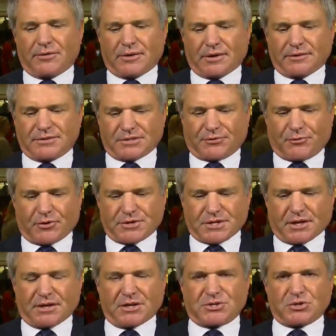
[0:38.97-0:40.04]
the different
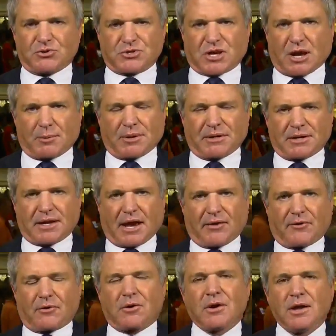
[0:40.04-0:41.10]
issues coming
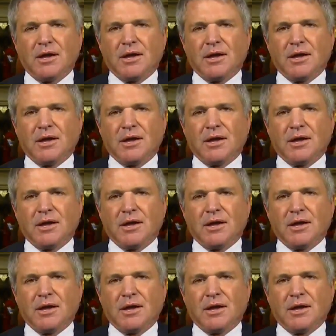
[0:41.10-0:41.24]
together,